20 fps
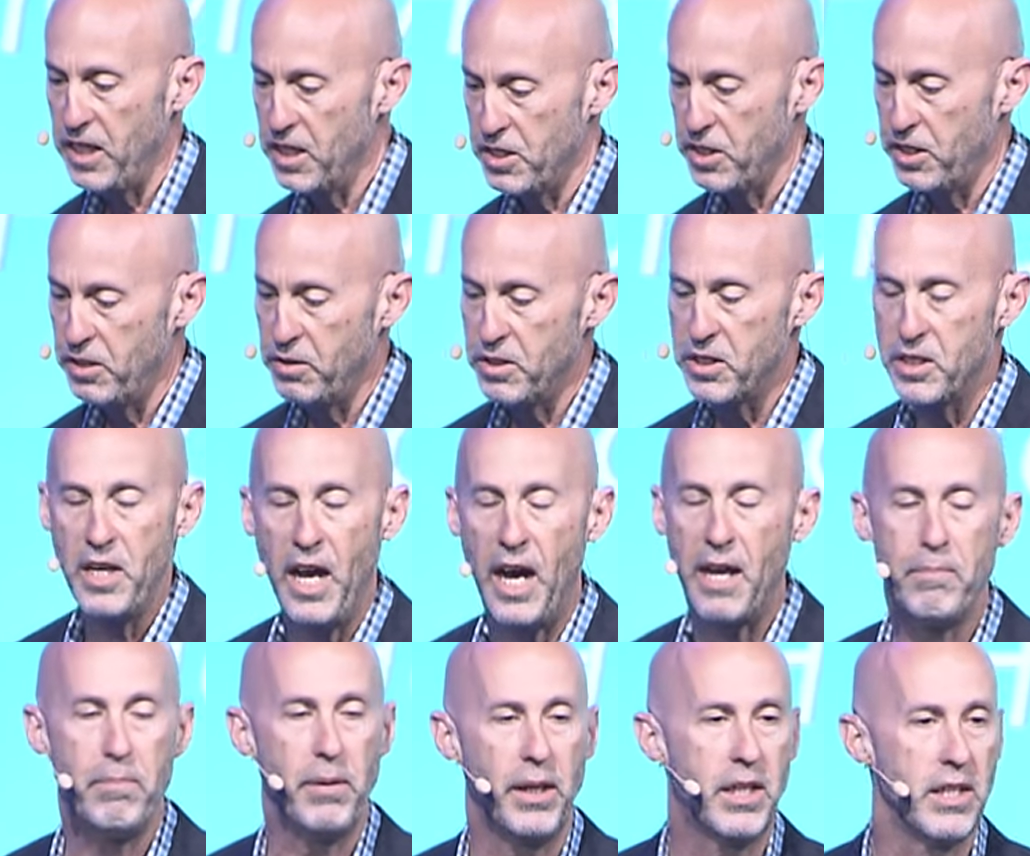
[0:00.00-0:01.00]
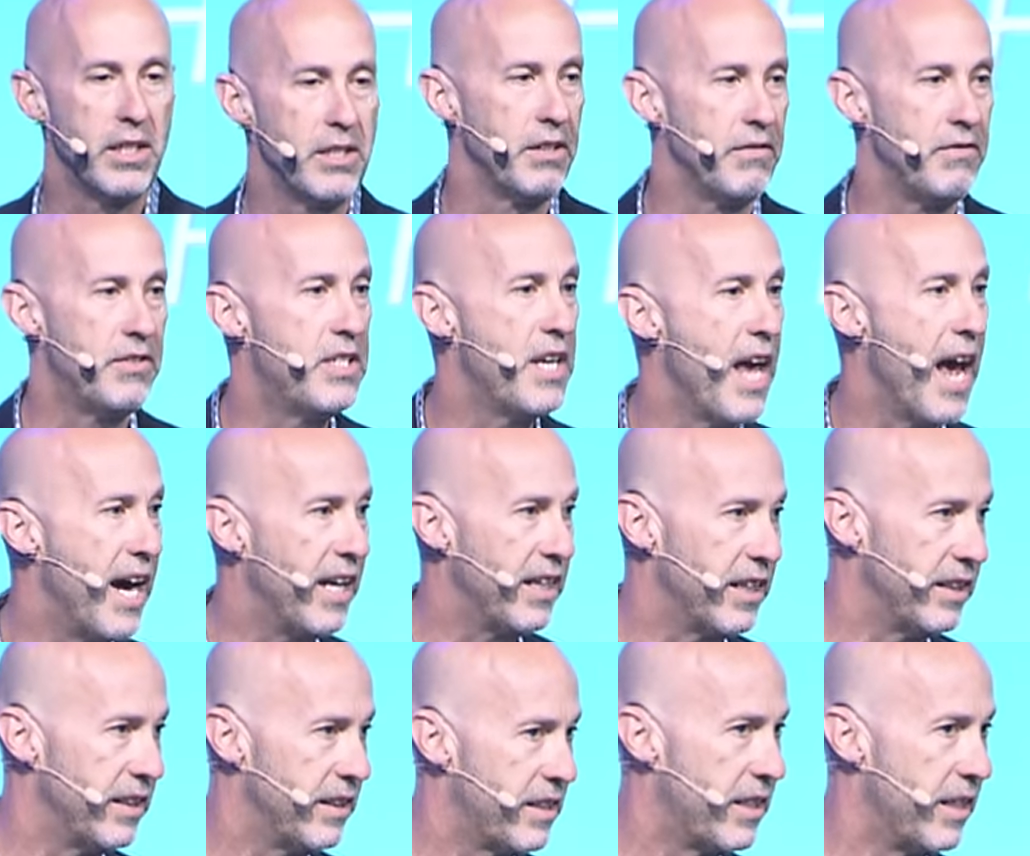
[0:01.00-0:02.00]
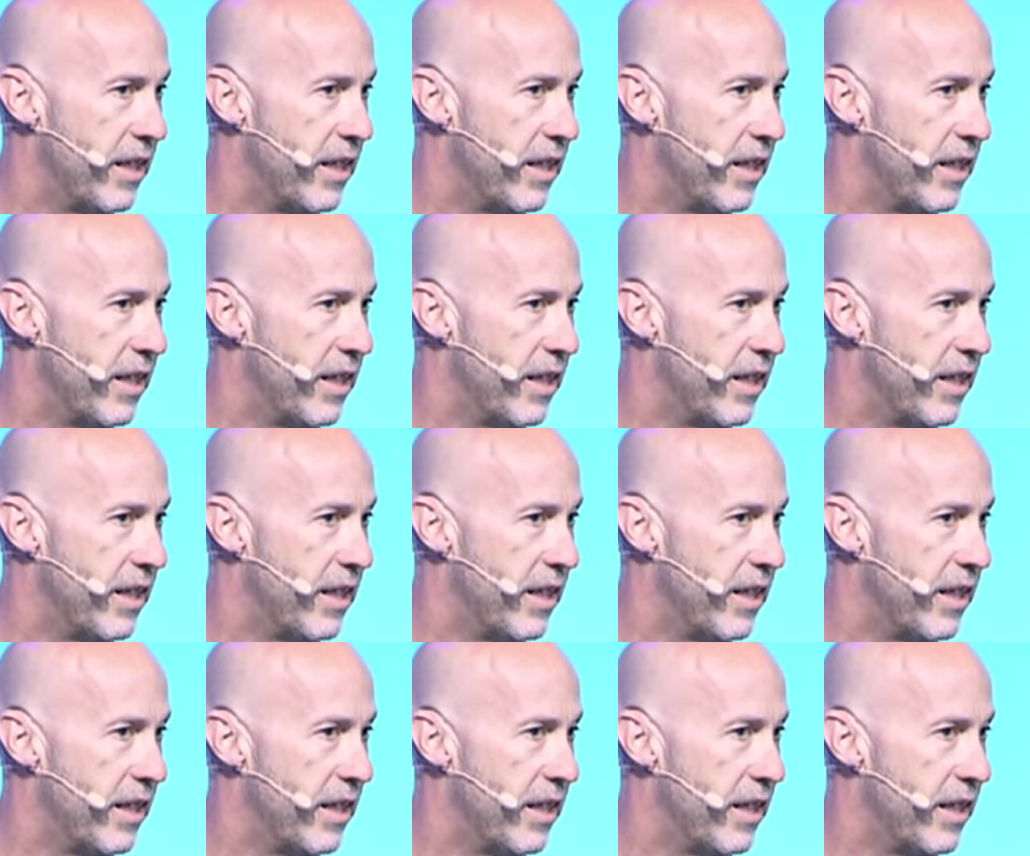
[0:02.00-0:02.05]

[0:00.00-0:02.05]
issue is not because of talent.